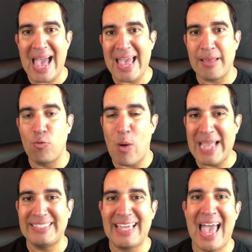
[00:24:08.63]

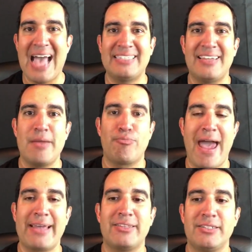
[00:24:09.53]
hat type
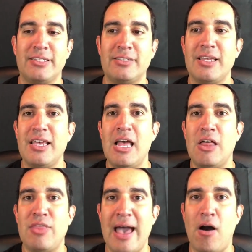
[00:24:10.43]
practices
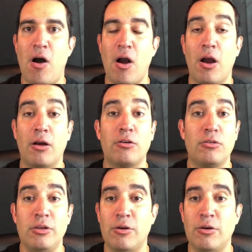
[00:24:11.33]
that are,